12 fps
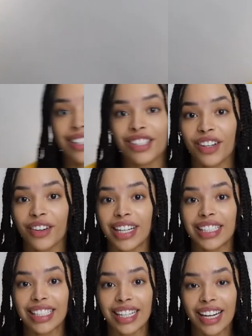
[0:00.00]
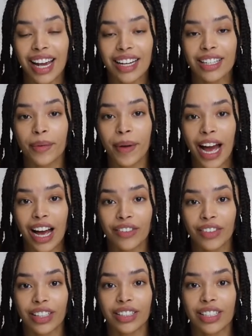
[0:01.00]
All right, so I did end up
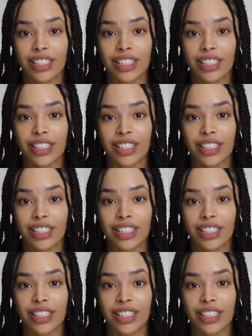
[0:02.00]
having